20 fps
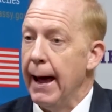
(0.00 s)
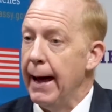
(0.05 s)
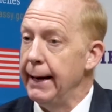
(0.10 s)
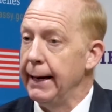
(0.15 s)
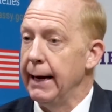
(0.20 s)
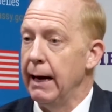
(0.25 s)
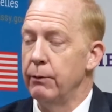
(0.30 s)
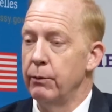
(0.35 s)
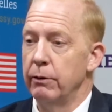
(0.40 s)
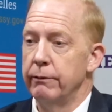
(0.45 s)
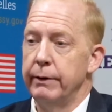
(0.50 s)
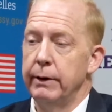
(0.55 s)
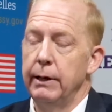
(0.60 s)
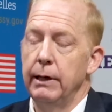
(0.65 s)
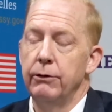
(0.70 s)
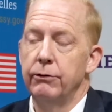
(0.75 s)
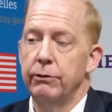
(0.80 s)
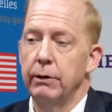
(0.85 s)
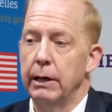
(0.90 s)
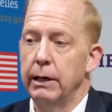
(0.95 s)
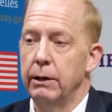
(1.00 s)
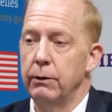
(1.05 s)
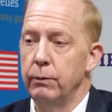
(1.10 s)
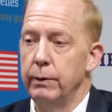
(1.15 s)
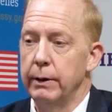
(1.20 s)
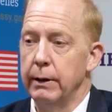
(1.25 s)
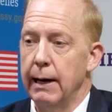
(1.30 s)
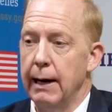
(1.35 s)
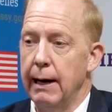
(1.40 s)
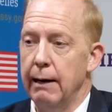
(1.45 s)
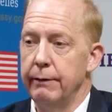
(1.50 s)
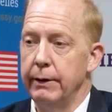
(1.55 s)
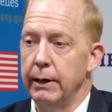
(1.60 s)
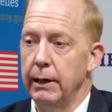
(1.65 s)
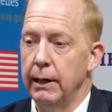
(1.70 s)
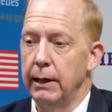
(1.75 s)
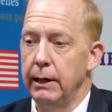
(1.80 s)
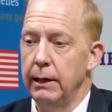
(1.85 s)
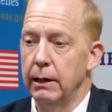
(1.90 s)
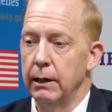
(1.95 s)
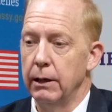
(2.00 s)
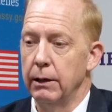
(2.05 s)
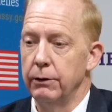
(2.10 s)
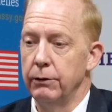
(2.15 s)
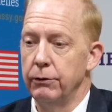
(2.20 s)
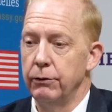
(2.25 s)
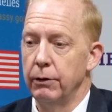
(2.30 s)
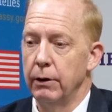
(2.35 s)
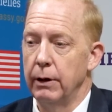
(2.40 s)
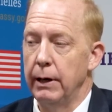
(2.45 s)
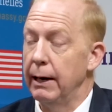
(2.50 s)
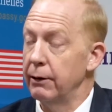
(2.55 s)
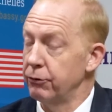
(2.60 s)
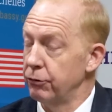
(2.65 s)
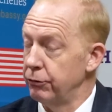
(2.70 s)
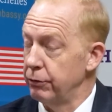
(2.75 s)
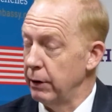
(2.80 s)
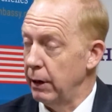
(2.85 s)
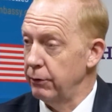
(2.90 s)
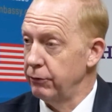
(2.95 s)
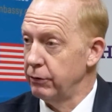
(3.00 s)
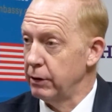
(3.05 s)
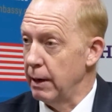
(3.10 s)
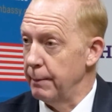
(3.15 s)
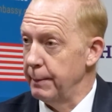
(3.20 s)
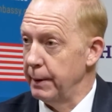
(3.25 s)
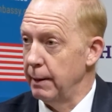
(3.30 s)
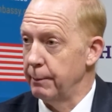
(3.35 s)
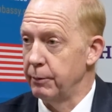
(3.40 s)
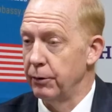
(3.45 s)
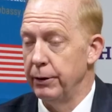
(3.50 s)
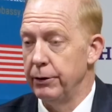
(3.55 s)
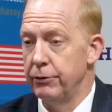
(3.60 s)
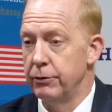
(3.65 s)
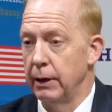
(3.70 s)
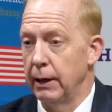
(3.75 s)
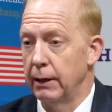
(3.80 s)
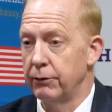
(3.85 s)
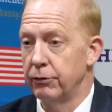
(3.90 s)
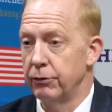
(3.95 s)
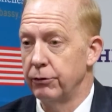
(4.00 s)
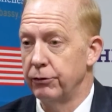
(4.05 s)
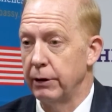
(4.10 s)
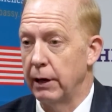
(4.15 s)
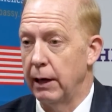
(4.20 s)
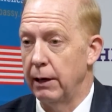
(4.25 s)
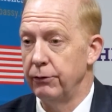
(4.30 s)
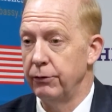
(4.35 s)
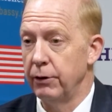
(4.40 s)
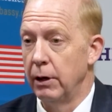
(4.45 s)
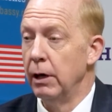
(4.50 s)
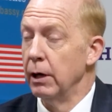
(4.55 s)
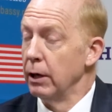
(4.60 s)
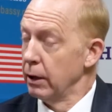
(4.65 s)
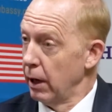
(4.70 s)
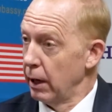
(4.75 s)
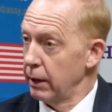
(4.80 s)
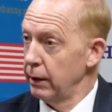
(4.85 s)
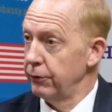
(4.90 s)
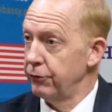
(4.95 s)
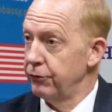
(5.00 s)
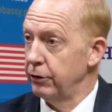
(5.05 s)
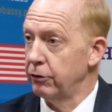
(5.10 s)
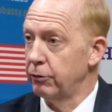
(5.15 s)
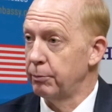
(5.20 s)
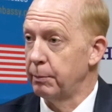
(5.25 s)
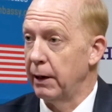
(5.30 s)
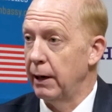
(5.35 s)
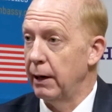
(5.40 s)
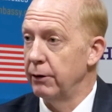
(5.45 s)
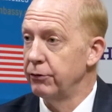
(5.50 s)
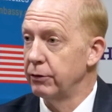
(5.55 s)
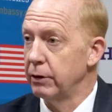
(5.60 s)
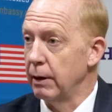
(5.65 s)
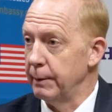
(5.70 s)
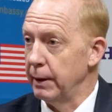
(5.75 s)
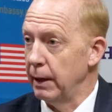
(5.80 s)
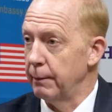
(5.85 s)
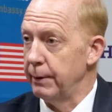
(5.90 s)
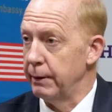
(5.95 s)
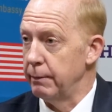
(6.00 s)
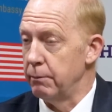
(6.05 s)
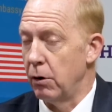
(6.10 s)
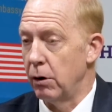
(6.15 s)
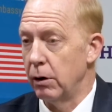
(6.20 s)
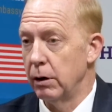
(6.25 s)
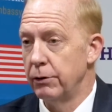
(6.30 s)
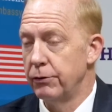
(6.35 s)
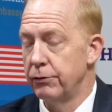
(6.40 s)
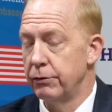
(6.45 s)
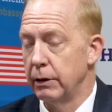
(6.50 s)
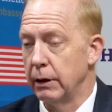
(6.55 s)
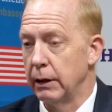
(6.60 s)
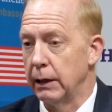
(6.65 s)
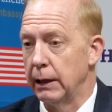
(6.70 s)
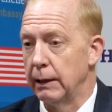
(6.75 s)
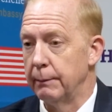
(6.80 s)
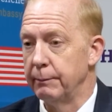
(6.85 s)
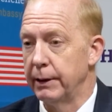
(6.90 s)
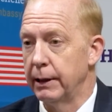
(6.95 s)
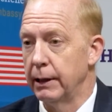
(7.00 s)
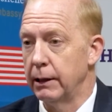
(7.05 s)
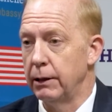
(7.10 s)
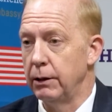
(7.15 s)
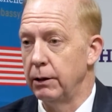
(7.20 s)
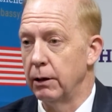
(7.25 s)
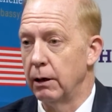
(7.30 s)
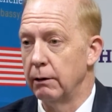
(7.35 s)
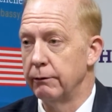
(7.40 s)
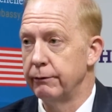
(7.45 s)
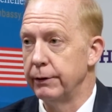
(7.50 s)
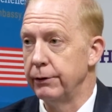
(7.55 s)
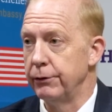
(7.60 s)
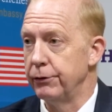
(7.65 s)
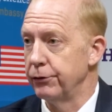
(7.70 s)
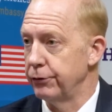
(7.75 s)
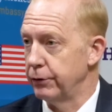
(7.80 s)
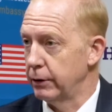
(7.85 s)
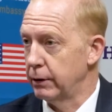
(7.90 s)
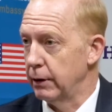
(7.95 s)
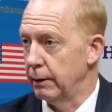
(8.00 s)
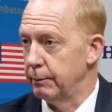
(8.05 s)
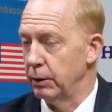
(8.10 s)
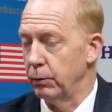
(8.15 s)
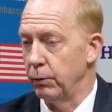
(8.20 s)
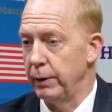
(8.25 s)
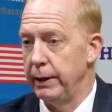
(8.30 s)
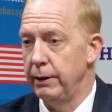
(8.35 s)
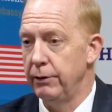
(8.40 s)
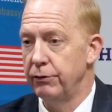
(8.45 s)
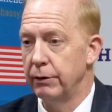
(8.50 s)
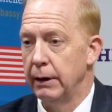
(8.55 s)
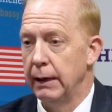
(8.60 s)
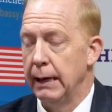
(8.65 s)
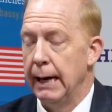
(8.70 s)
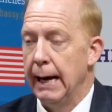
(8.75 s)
And again, we're very excited. We're having an exercise coming up, a regional exercise, Cutlass Express, coming up in March, kicking off in just a couple of weeks.